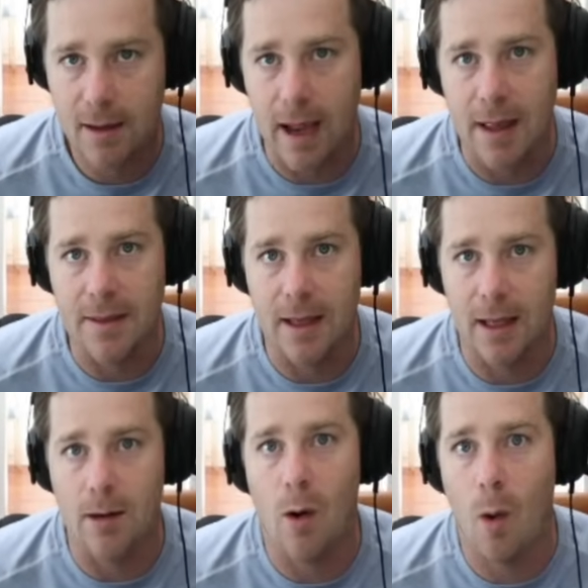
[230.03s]
and
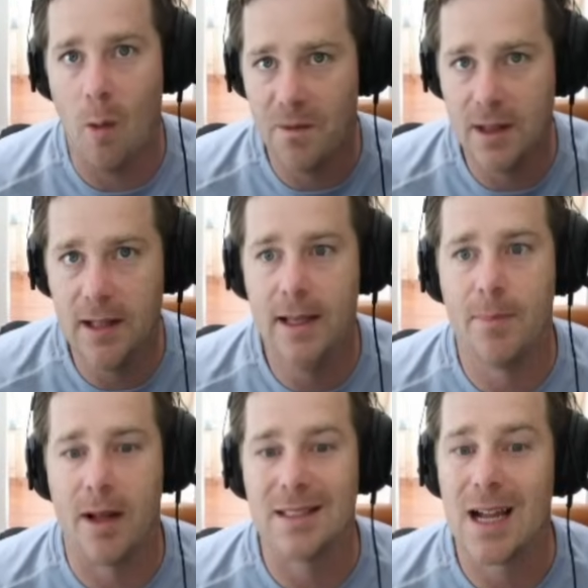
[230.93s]
then hopefully
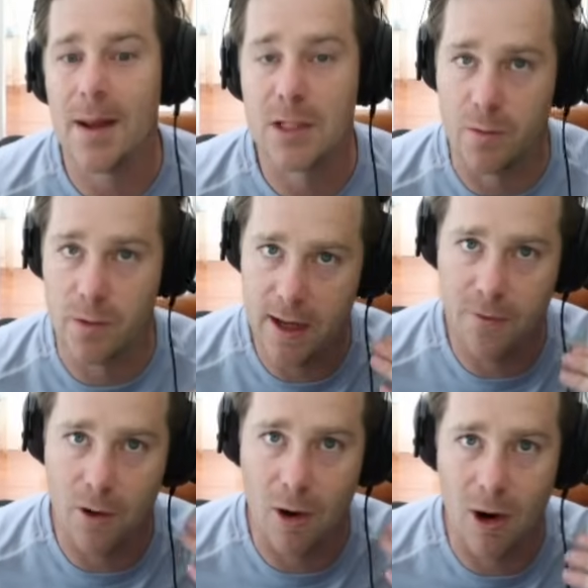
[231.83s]
by the time it's ready
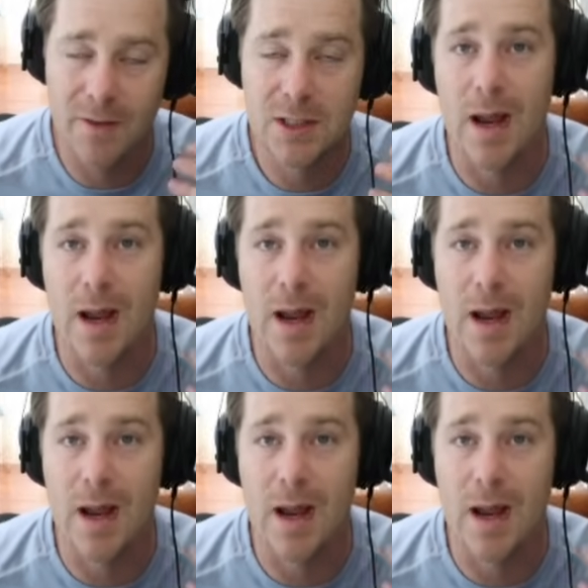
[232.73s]
for harvest,